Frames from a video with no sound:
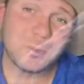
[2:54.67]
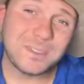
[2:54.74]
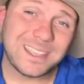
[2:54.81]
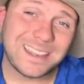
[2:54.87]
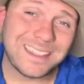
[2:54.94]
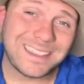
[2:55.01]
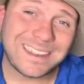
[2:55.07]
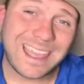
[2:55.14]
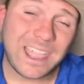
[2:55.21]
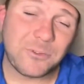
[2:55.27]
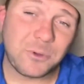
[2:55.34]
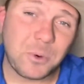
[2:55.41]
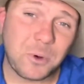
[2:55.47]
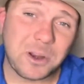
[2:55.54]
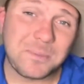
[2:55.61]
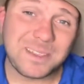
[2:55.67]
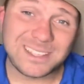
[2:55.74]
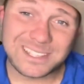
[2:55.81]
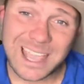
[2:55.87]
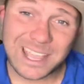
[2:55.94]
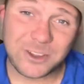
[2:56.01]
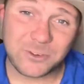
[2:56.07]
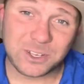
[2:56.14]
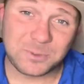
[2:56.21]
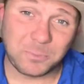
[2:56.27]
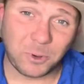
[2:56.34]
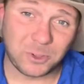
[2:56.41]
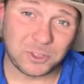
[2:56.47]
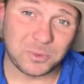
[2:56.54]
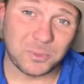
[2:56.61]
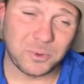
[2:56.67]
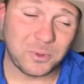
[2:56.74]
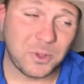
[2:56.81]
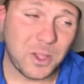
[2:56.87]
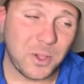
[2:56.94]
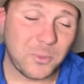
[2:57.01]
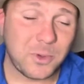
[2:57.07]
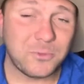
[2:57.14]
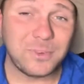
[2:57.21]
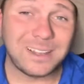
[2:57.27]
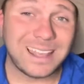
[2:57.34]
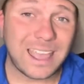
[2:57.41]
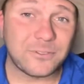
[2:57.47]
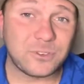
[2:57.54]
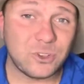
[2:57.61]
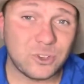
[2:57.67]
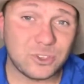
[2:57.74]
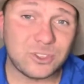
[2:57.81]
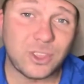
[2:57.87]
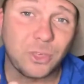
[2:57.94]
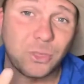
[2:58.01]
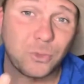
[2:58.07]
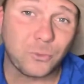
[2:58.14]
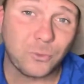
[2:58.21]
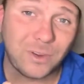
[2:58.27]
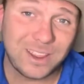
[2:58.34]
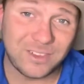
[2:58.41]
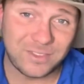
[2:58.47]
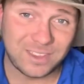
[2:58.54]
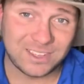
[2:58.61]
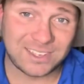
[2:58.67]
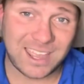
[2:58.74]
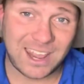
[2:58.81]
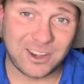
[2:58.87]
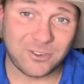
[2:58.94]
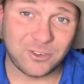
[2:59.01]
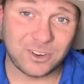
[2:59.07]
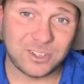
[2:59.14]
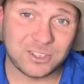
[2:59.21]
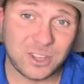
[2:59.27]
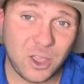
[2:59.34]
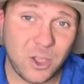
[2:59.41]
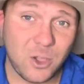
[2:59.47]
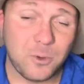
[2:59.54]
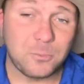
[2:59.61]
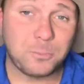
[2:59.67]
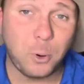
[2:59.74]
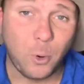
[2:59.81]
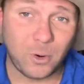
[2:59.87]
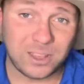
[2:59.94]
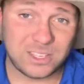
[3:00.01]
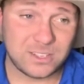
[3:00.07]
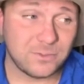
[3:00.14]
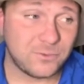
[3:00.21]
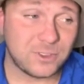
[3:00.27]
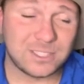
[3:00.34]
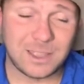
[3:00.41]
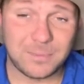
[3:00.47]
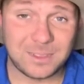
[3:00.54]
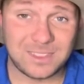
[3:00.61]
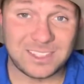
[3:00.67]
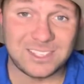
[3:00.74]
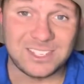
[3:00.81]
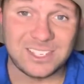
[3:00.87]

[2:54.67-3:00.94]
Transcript: at the end of the day, if we want to be as accurate as possible, we really have to use the three of these categories. Poison for something that's